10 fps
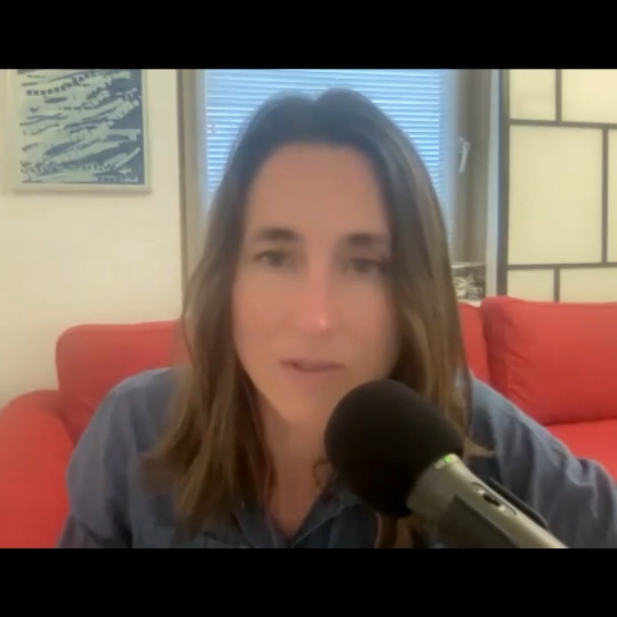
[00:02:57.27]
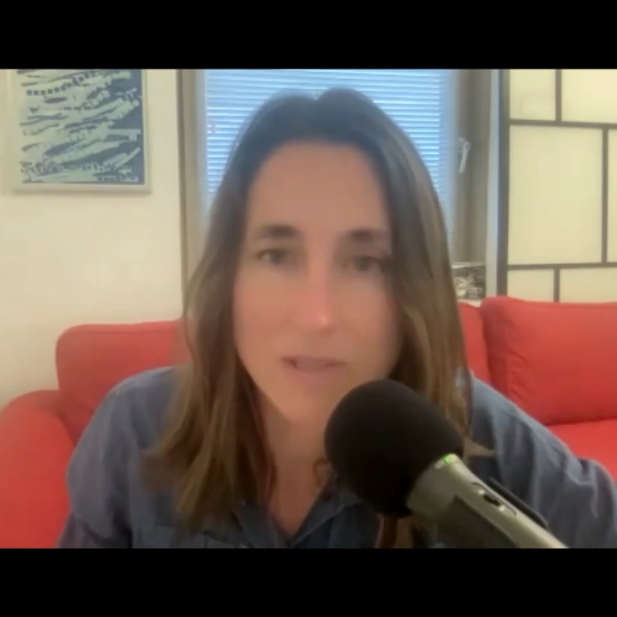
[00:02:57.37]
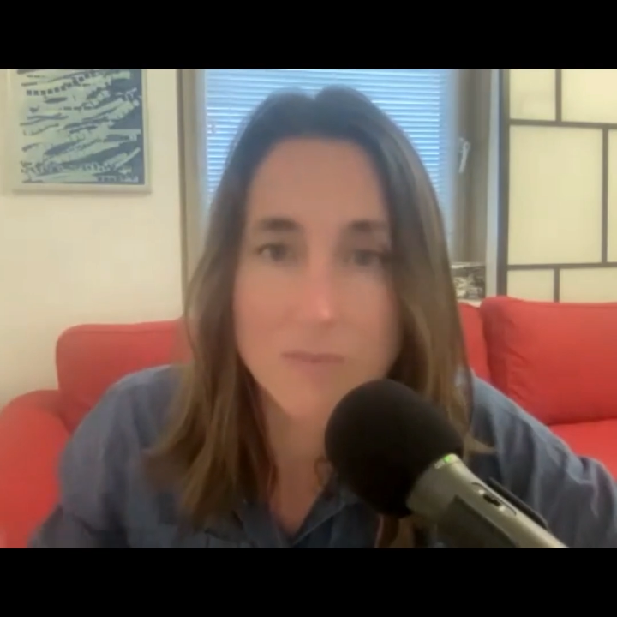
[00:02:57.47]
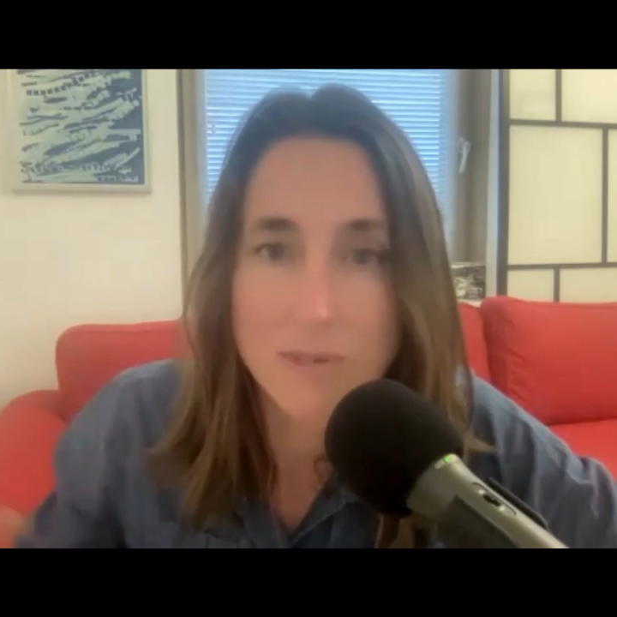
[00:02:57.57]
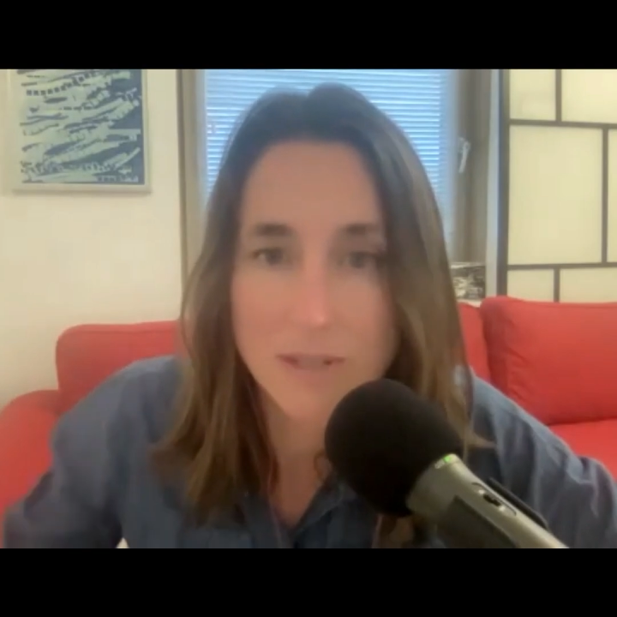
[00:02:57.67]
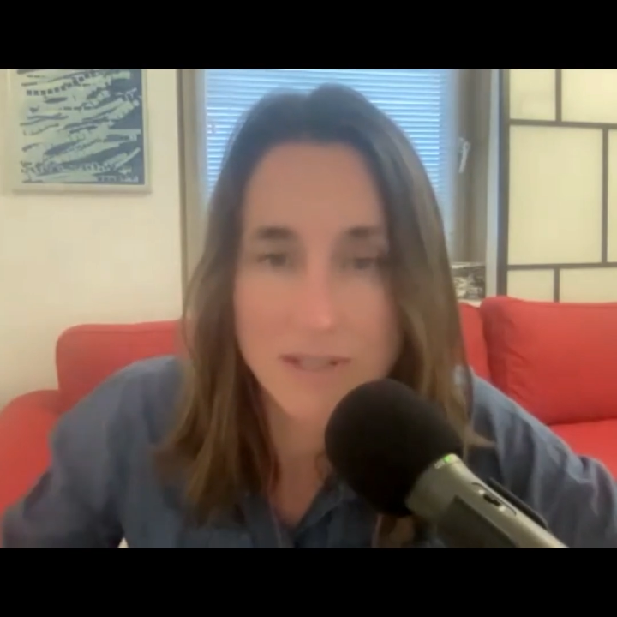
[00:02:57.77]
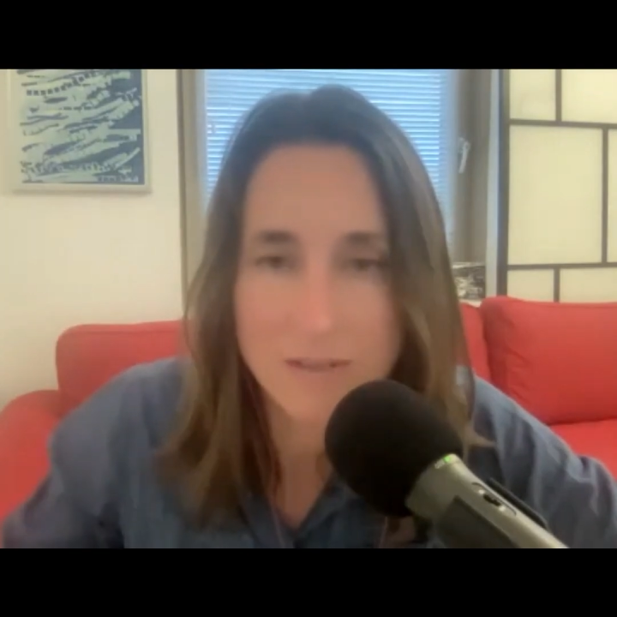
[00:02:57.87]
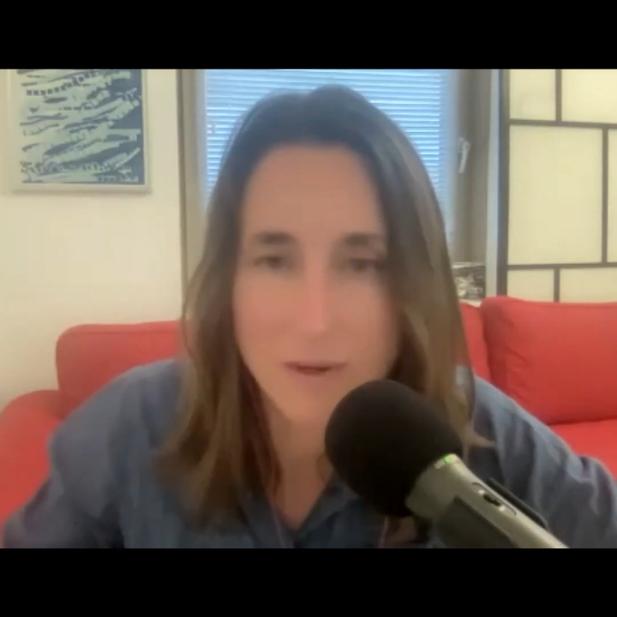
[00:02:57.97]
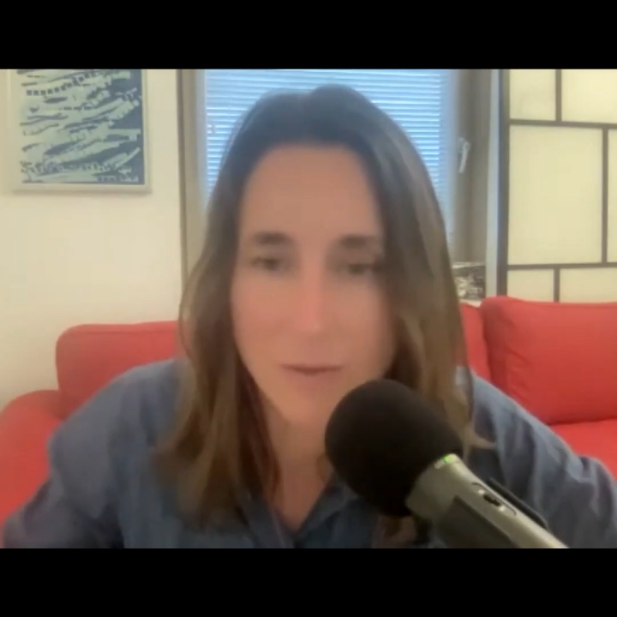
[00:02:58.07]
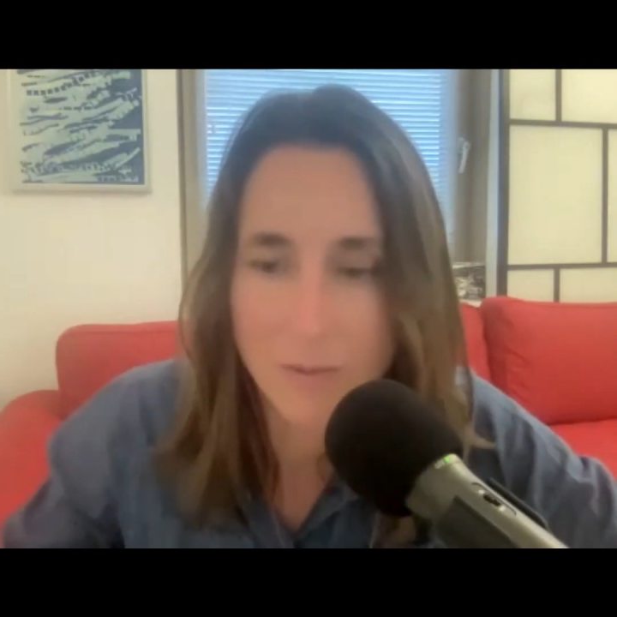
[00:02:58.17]
experience
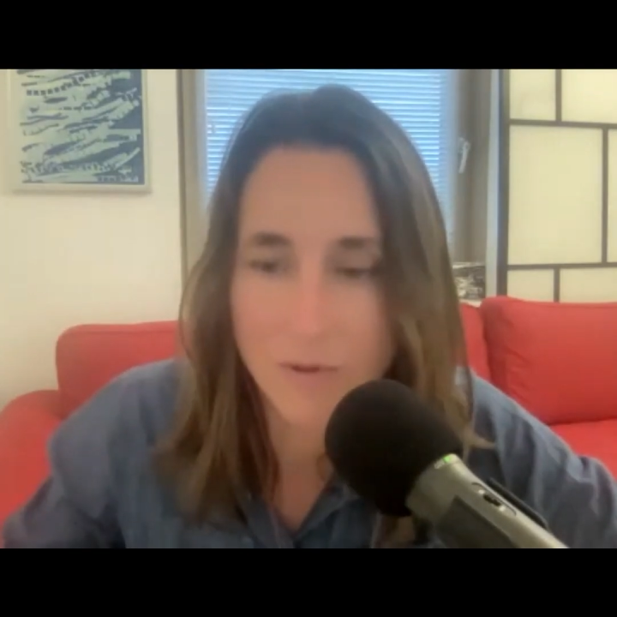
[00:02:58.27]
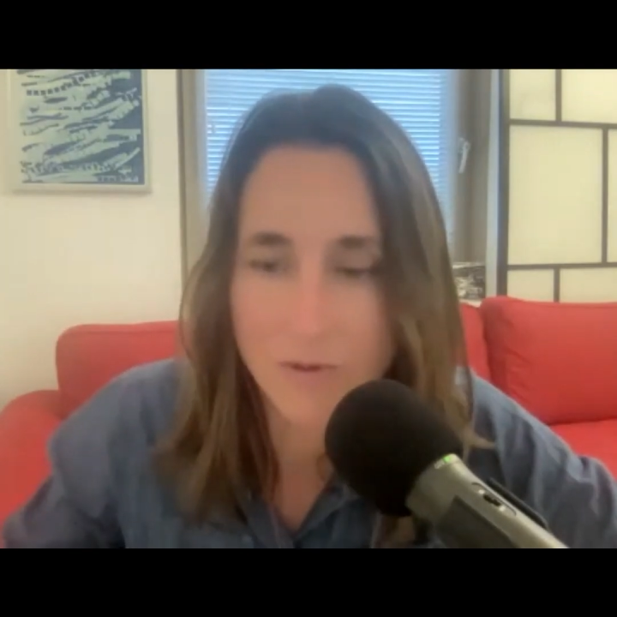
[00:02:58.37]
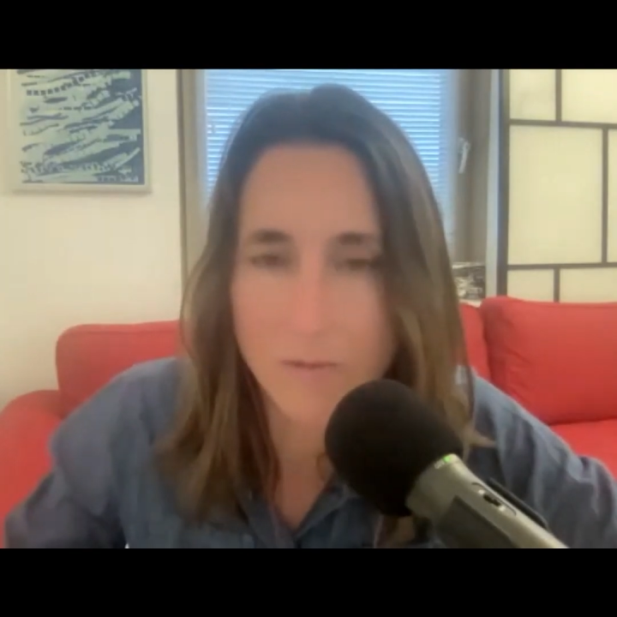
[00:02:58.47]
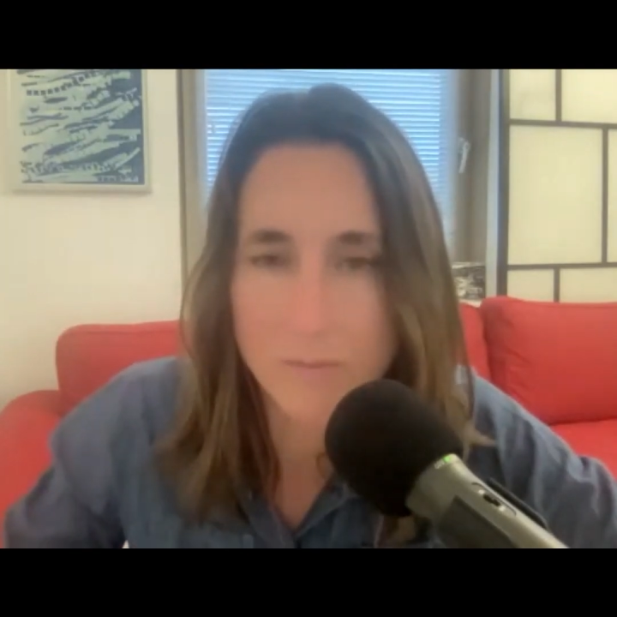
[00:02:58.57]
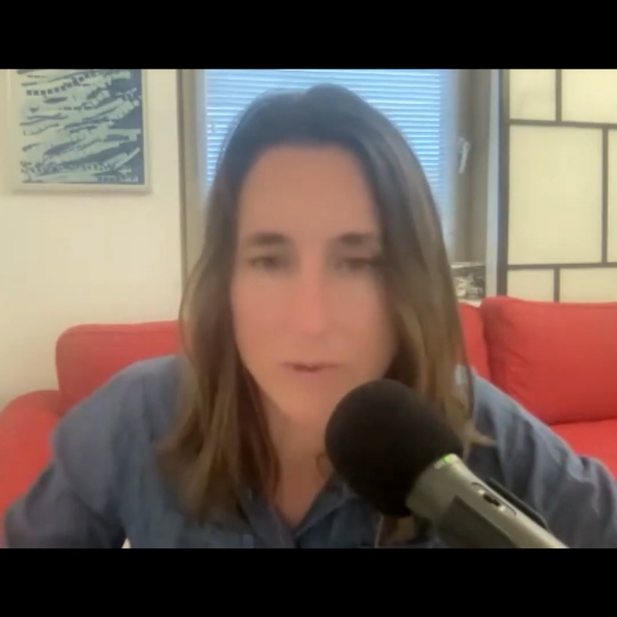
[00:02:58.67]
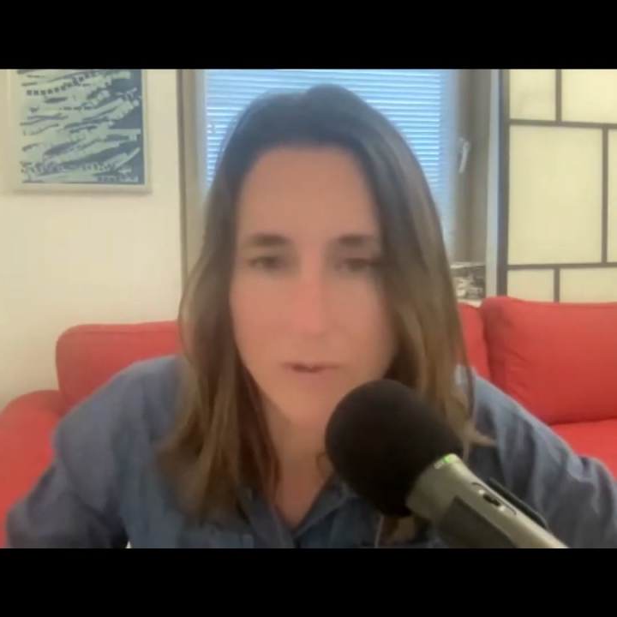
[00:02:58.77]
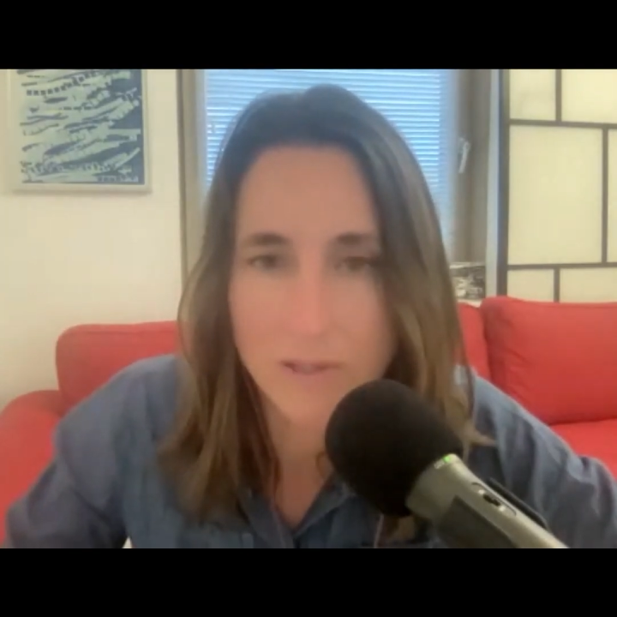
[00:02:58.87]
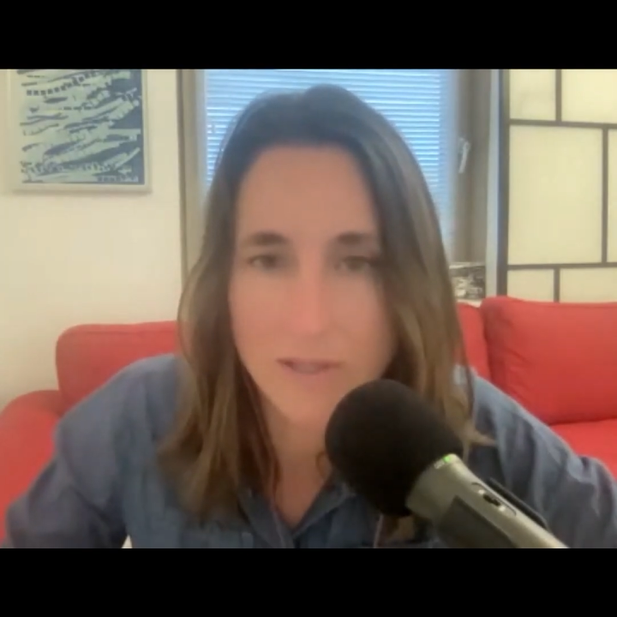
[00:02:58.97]
the artwork or the book